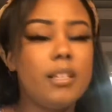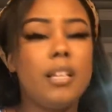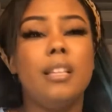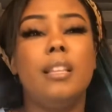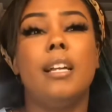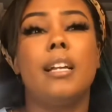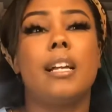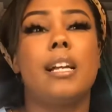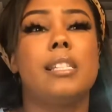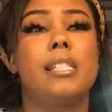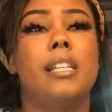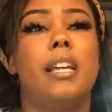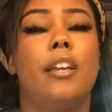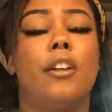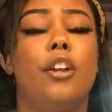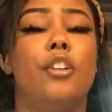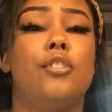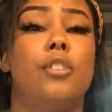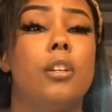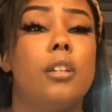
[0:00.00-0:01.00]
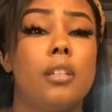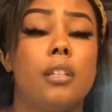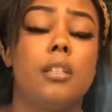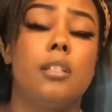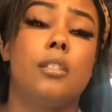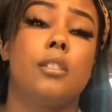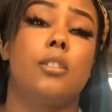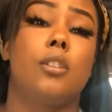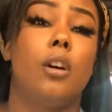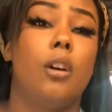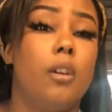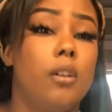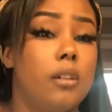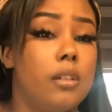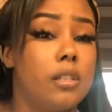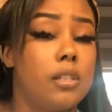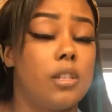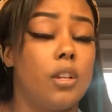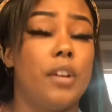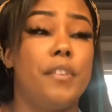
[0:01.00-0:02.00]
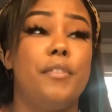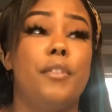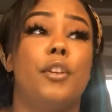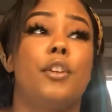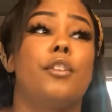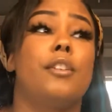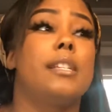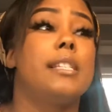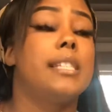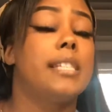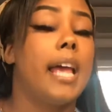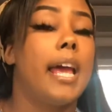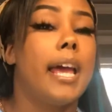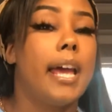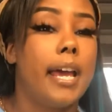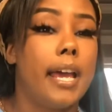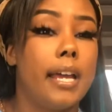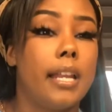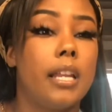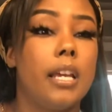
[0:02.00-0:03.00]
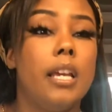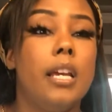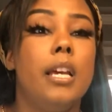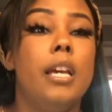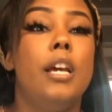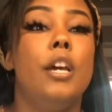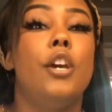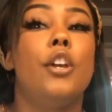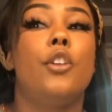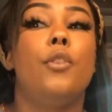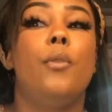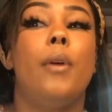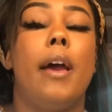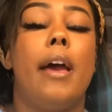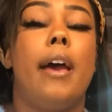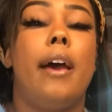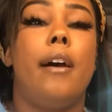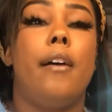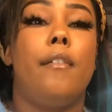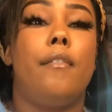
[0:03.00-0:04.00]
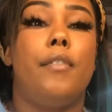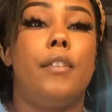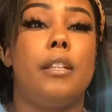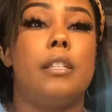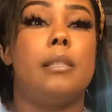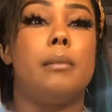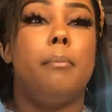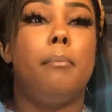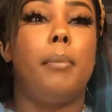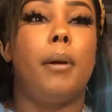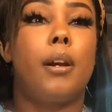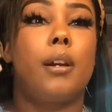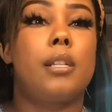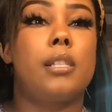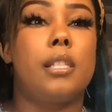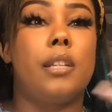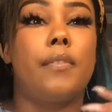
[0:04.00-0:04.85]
like I said, your adrenaline is going. So even though you're sad, you have this burst